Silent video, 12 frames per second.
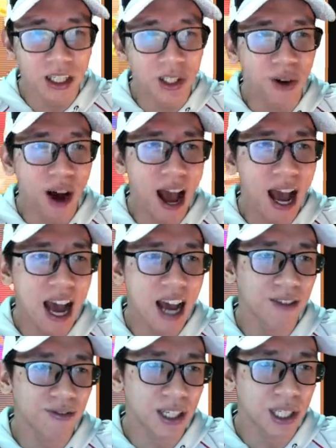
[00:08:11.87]
You
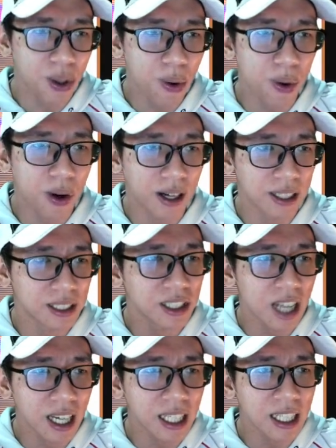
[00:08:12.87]
have your
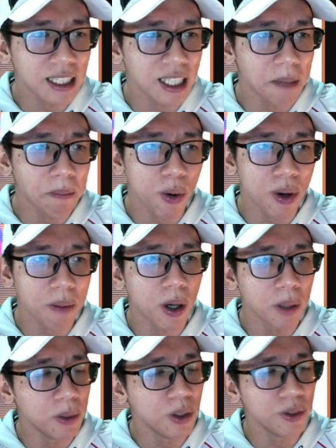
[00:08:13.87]
Sunny team
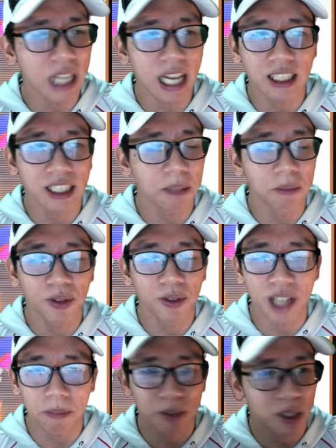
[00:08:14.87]
Pokemon moves and sync
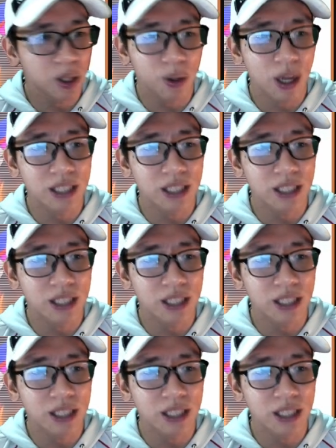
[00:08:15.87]
moves up to.